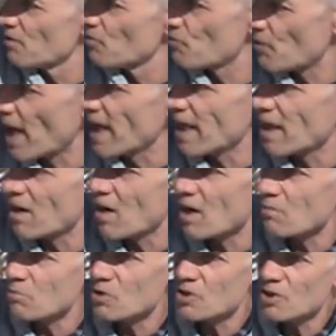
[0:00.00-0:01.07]

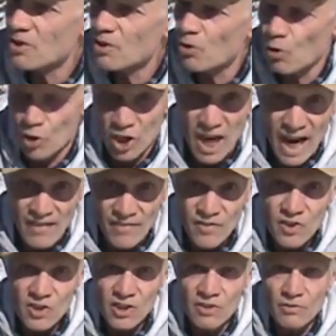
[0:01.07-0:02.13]
firearms or
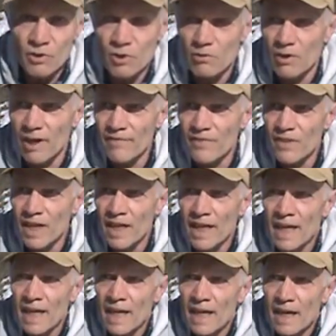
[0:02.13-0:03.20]
guns, if you want,
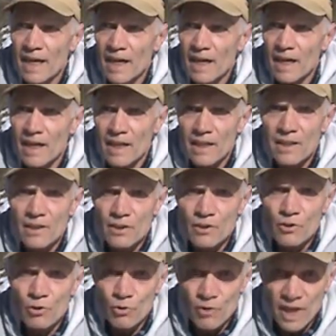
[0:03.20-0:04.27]

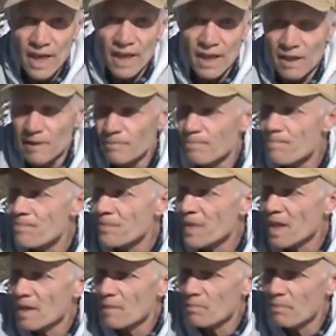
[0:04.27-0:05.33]
to kill
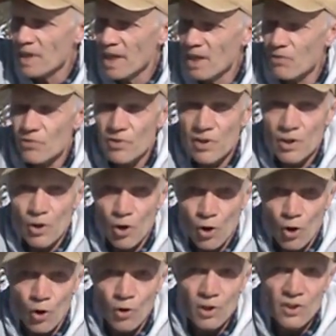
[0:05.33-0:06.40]
beef,
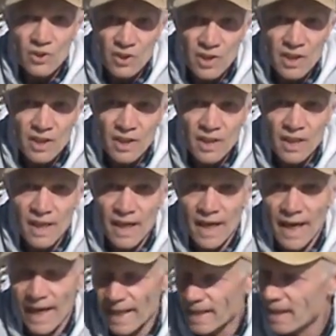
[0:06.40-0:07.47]
hogs
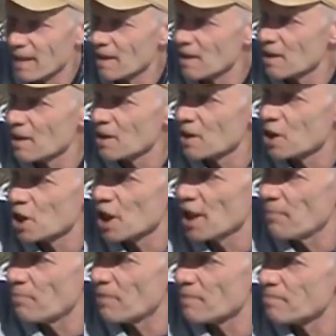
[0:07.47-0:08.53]
and
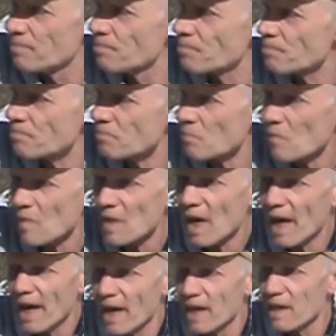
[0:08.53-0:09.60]
sheep.
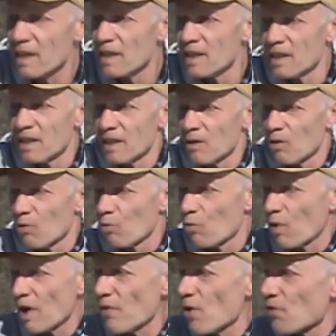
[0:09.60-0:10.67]

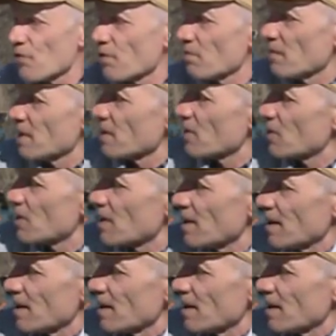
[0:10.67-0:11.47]
One of them is